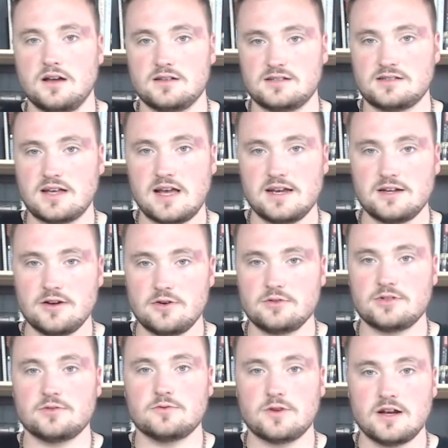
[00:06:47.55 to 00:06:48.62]
Side
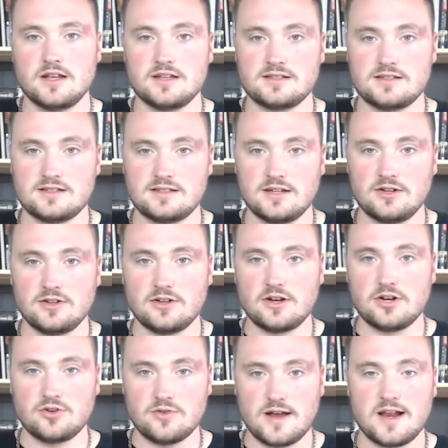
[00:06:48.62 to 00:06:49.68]
note, running is still
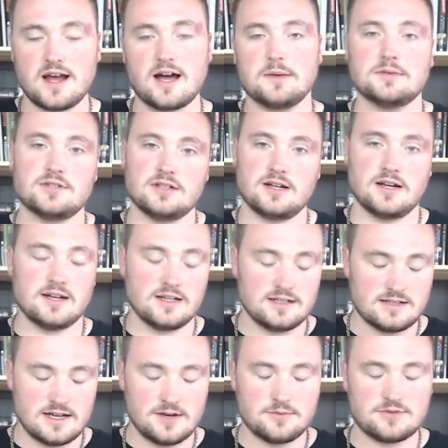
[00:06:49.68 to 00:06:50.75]
a great option. I didn't
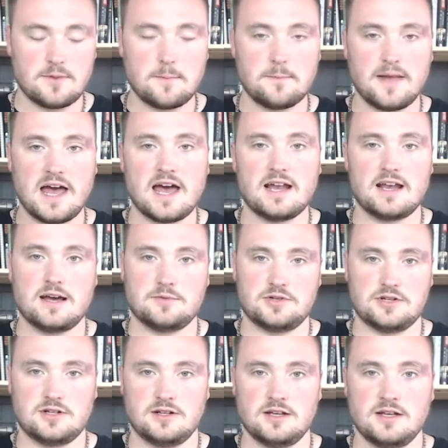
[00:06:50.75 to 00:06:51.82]
say it was a bad
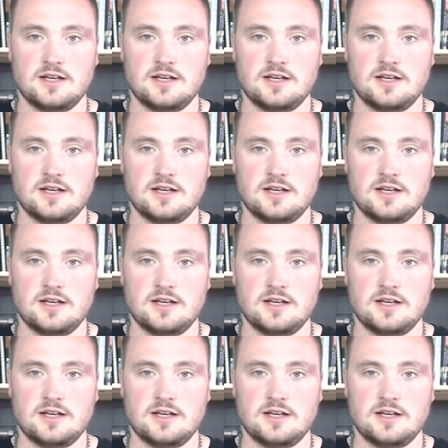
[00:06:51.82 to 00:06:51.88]
option.